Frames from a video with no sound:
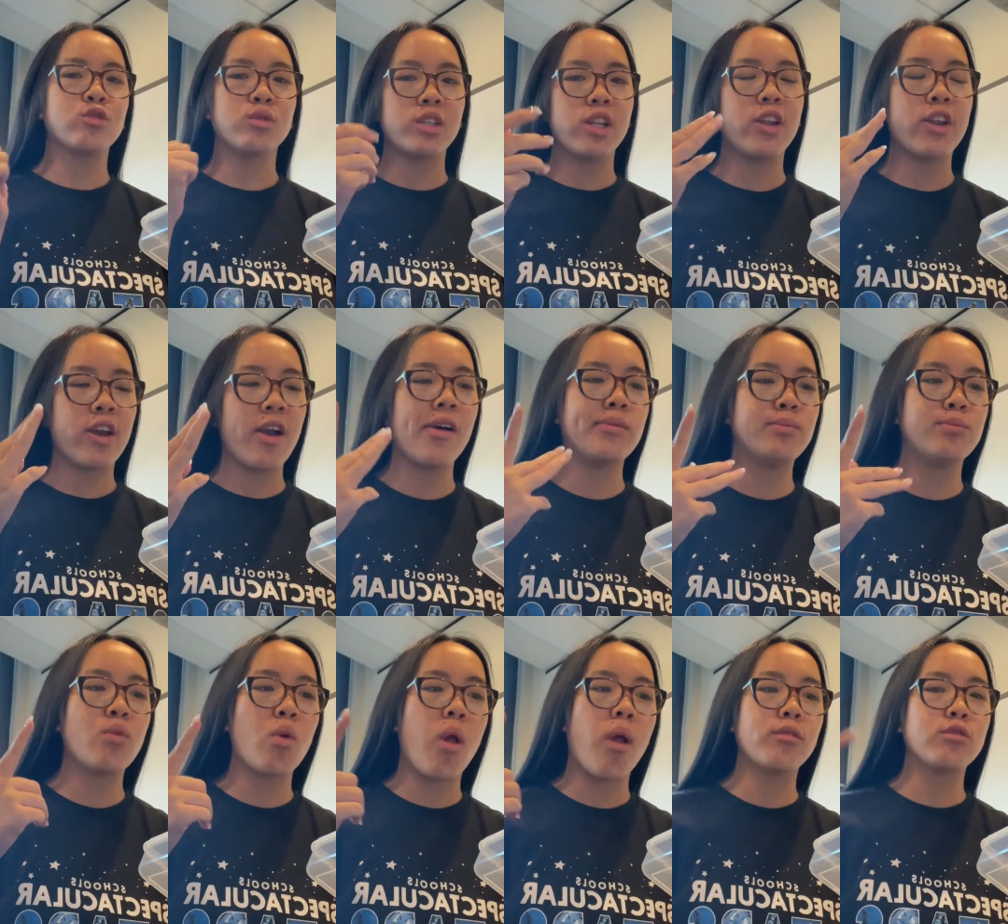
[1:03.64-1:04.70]
we need to get
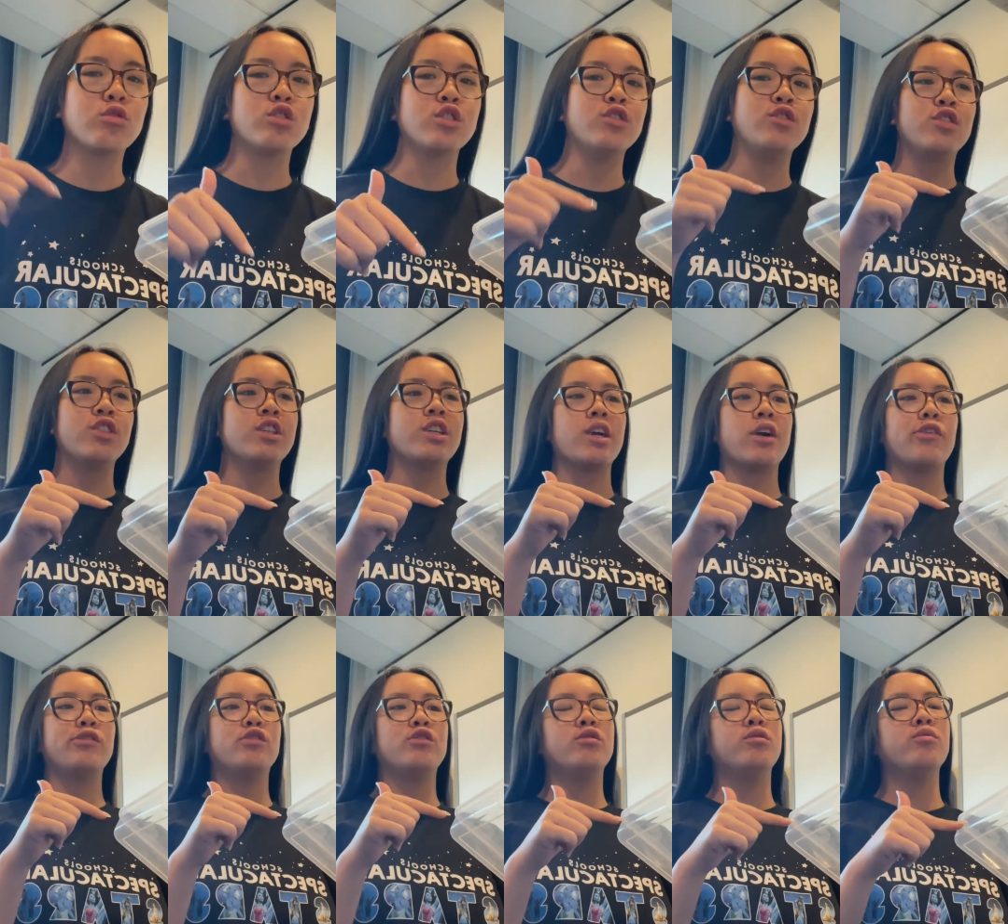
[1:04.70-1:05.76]
good
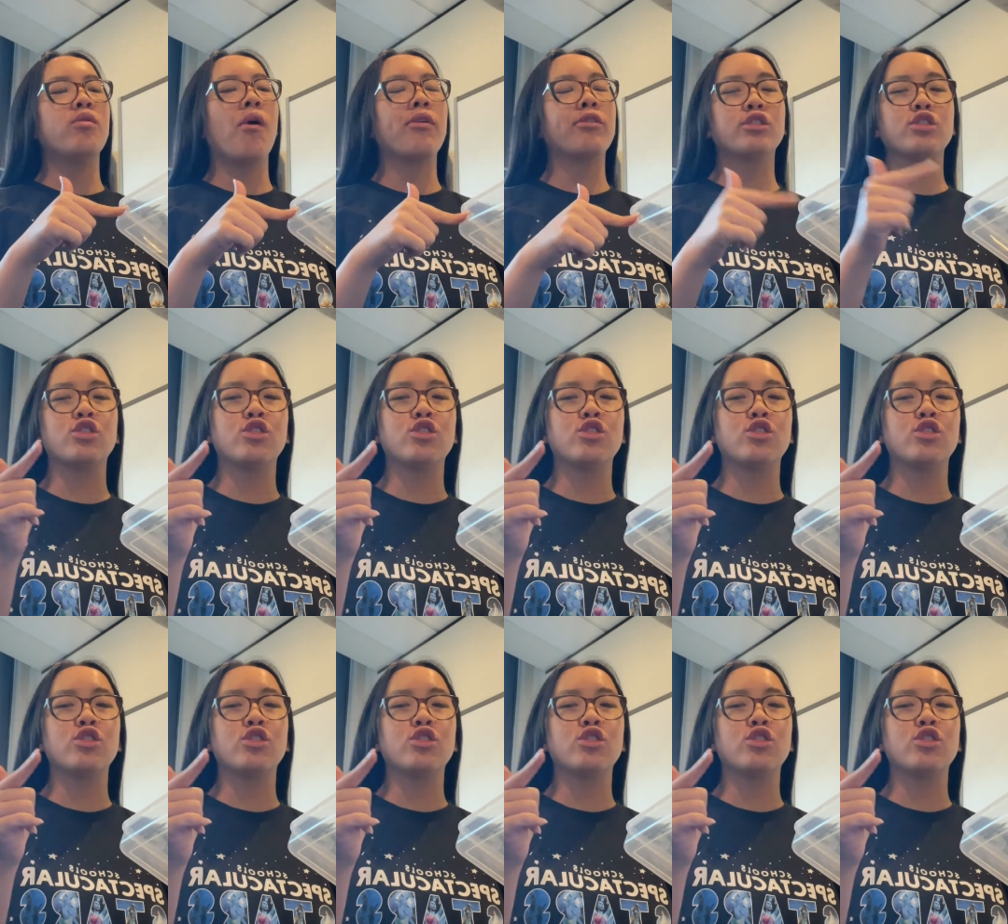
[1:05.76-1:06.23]
tickets, good